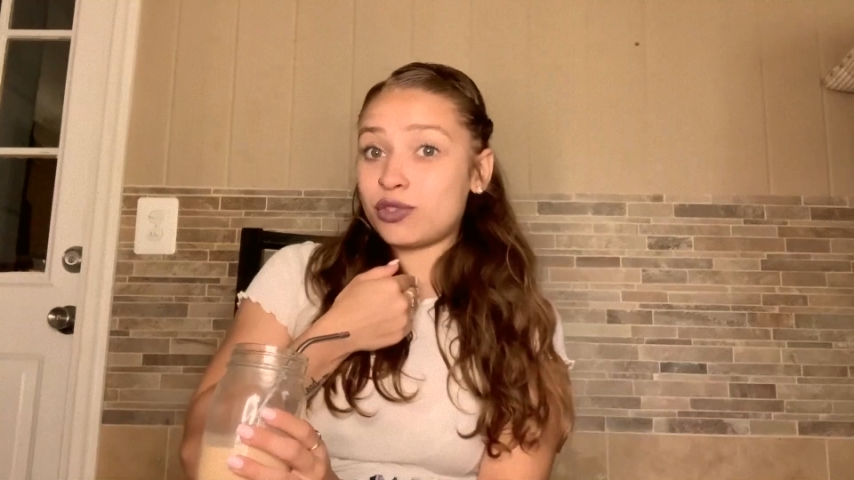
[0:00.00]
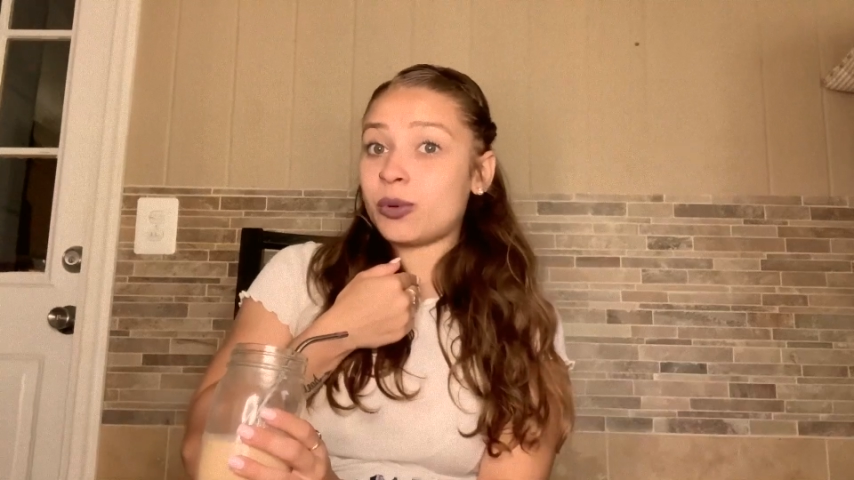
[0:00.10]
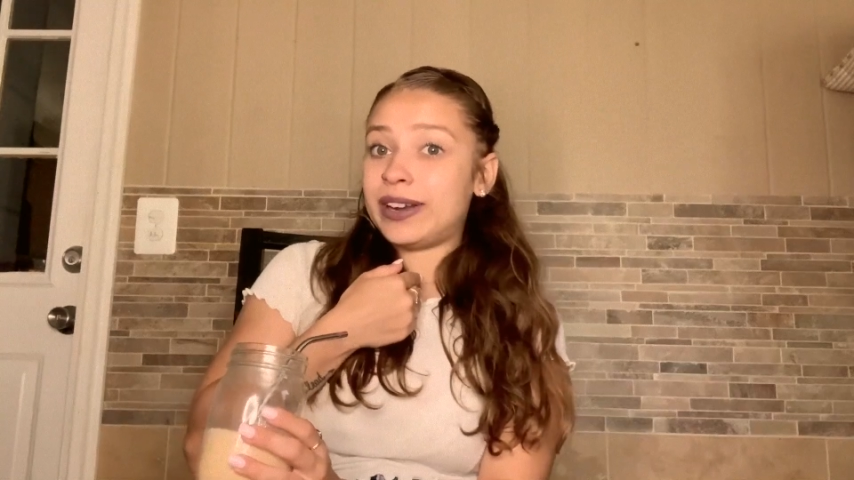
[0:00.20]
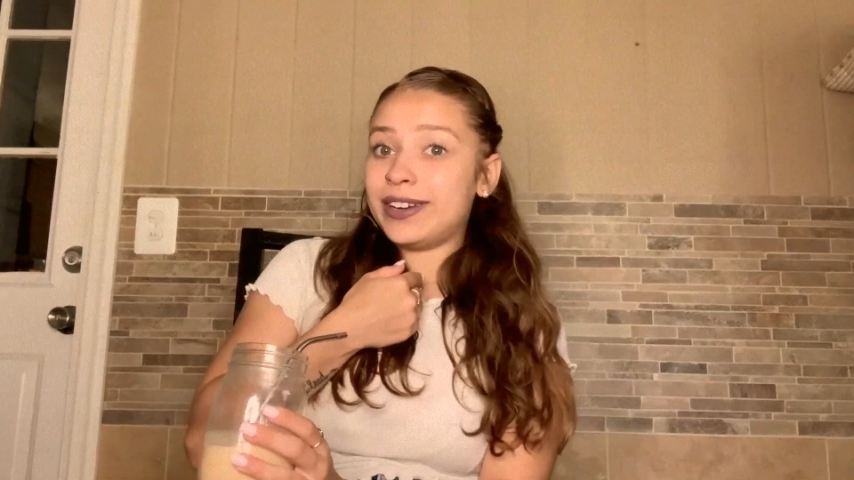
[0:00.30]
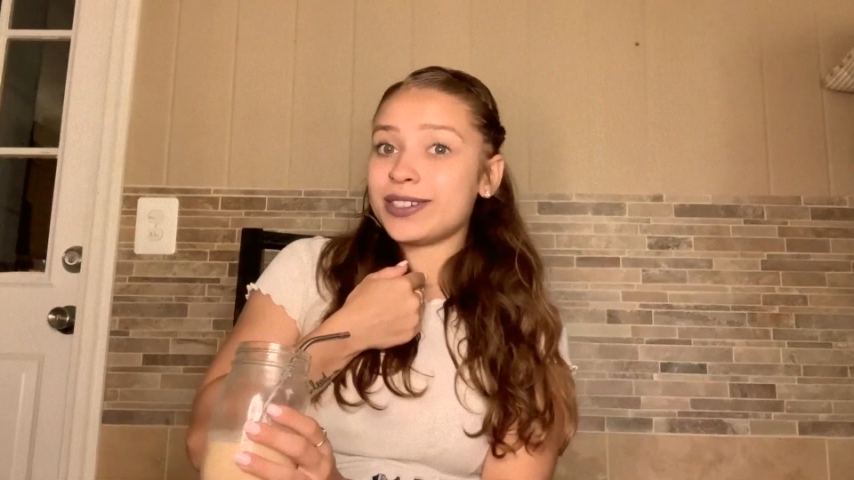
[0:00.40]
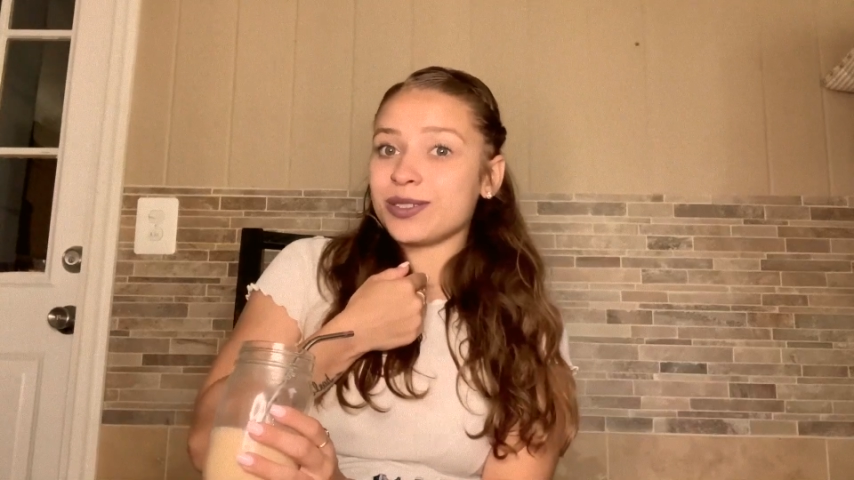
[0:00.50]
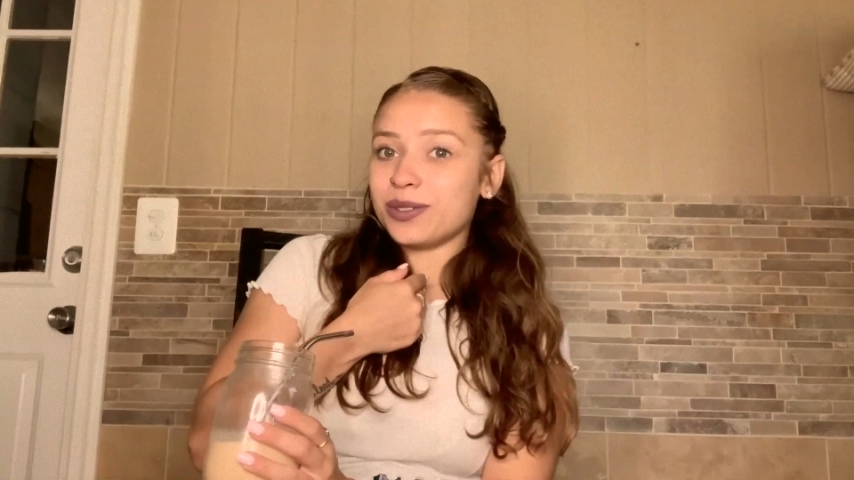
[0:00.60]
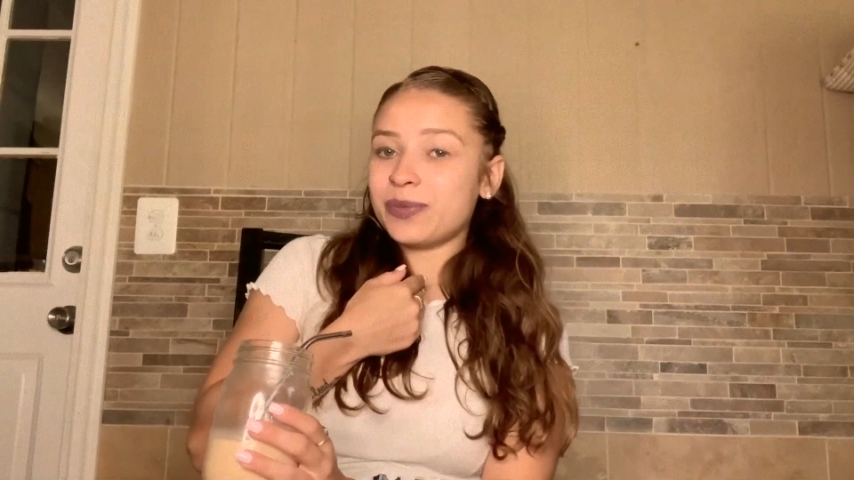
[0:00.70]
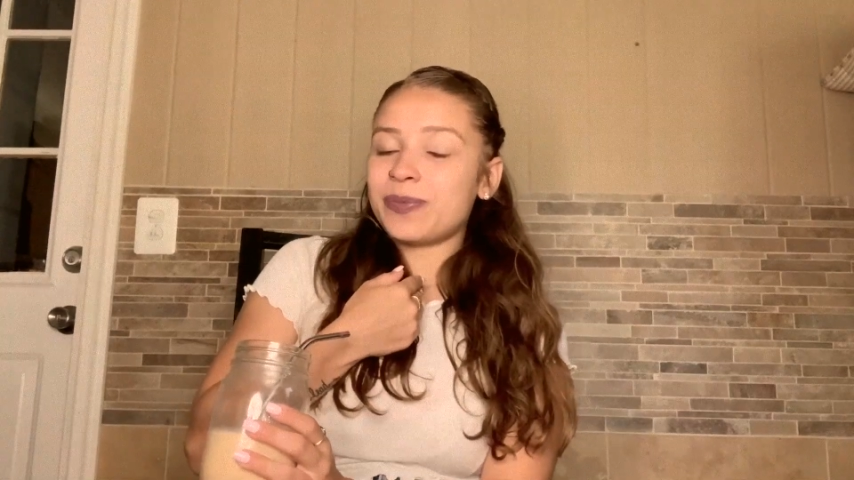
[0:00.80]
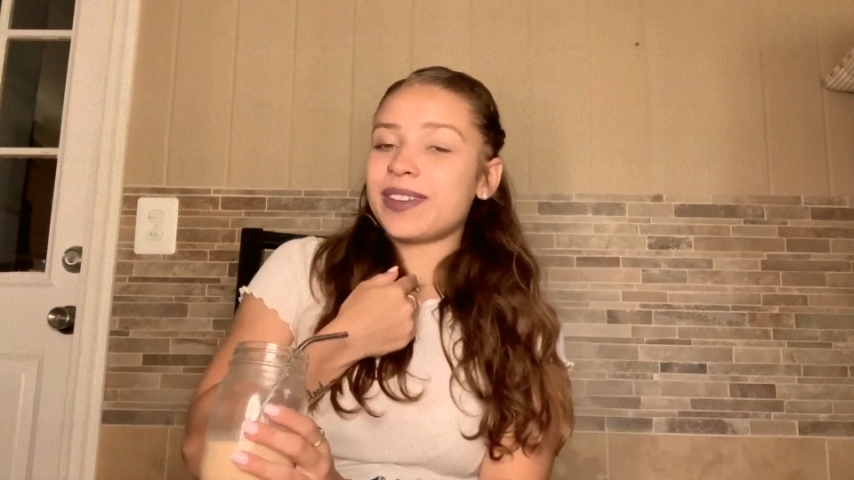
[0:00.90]
20 years
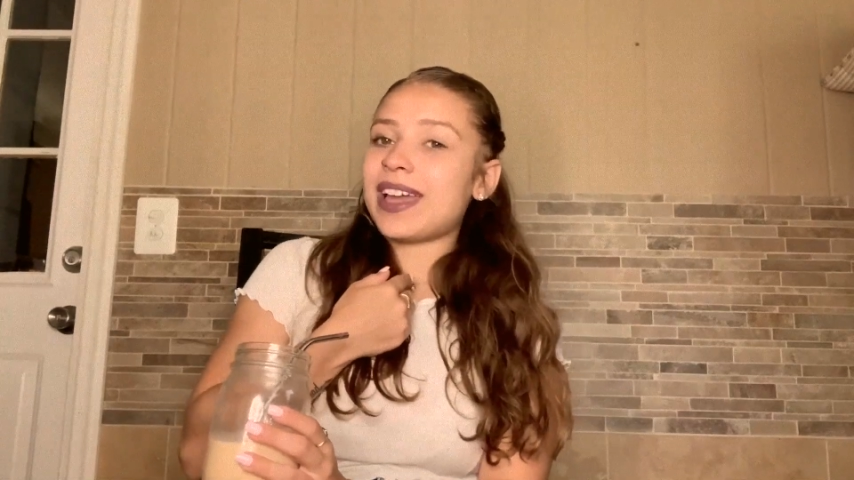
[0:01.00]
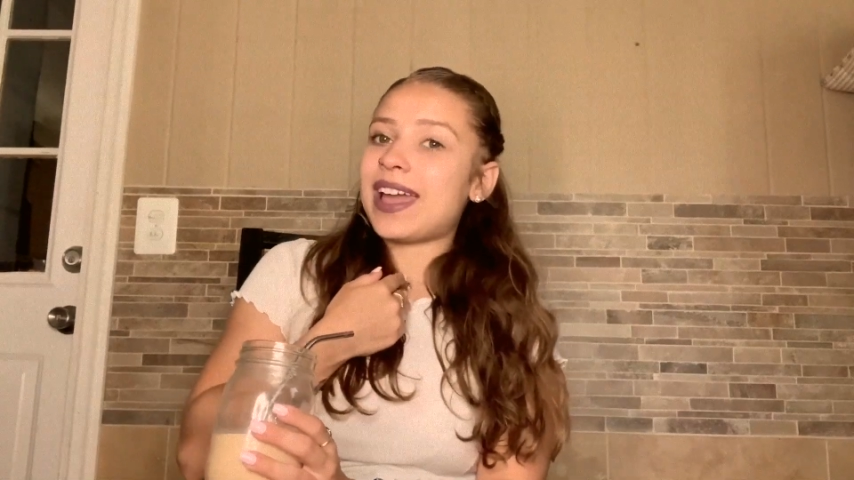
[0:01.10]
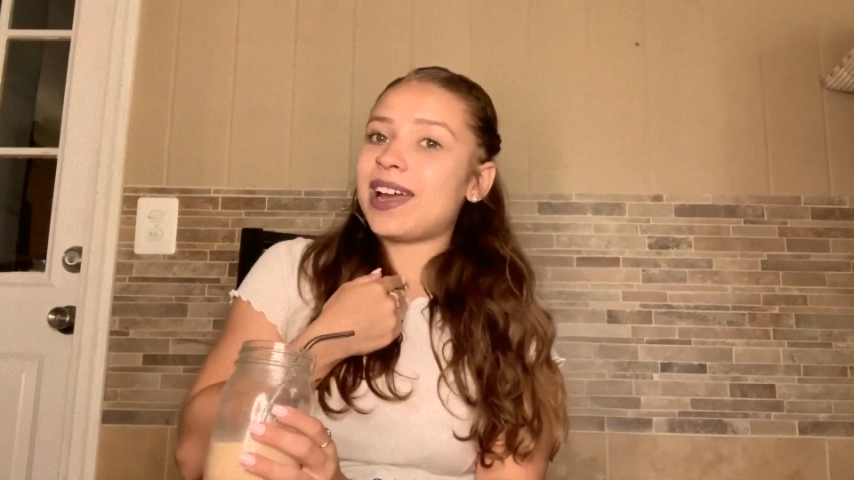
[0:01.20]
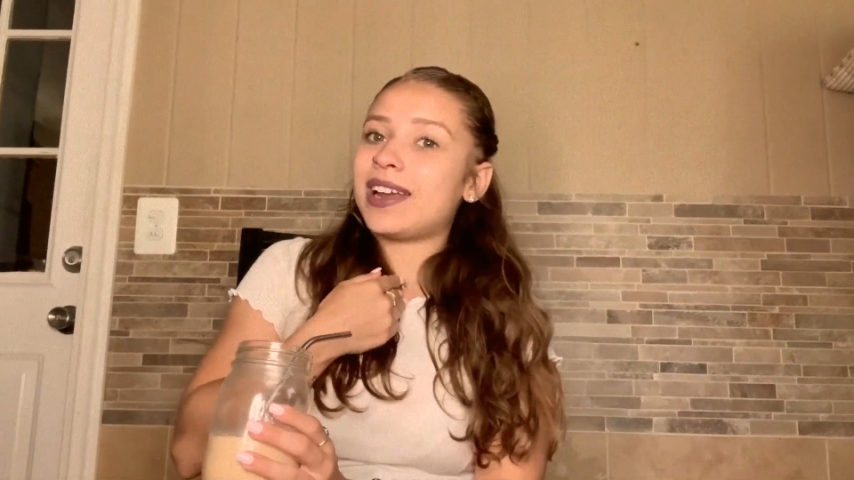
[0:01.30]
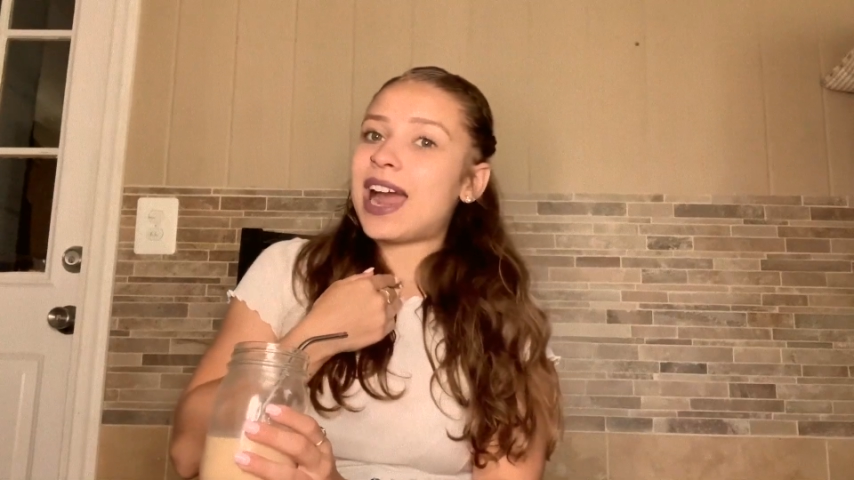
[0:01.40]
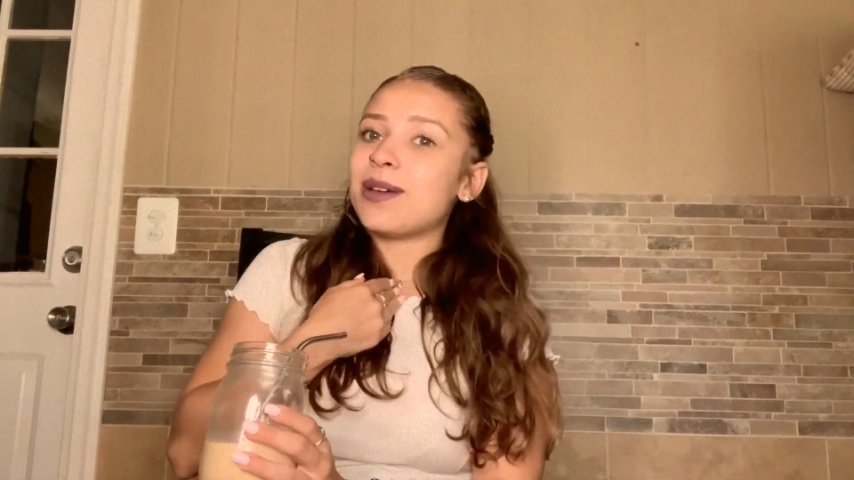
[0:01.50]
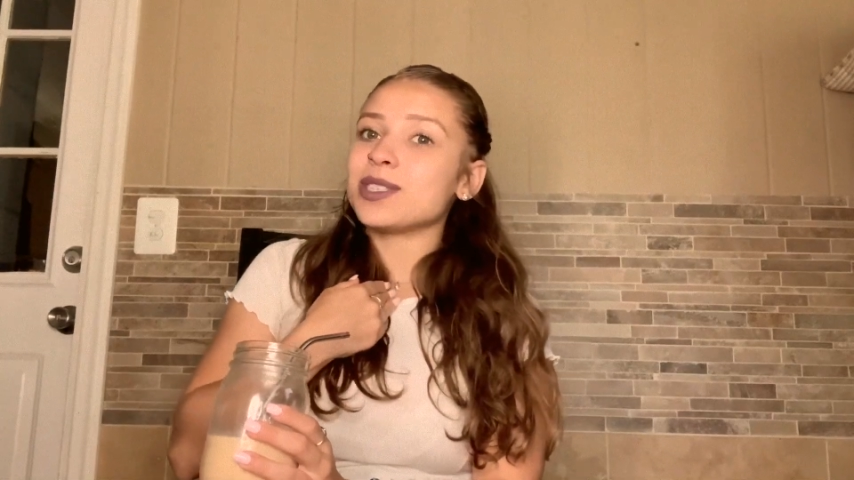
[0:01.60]
old and I